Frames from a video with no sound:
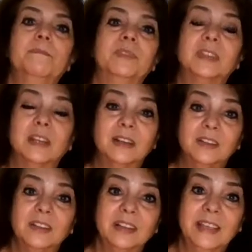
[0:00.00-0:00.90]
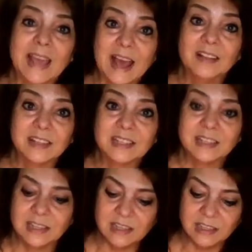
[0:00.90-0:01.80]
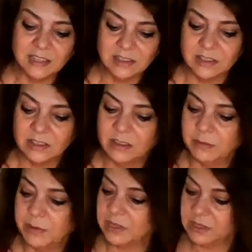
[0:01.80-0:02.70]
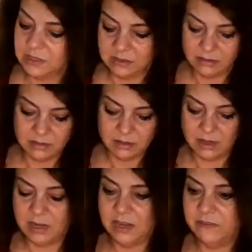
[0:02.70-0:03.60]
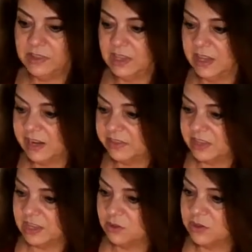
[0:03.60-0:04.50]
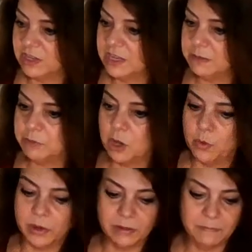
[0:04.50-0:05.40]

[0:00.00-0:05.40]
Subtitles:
the galaxy is the limit. And even then, I think you can keep going.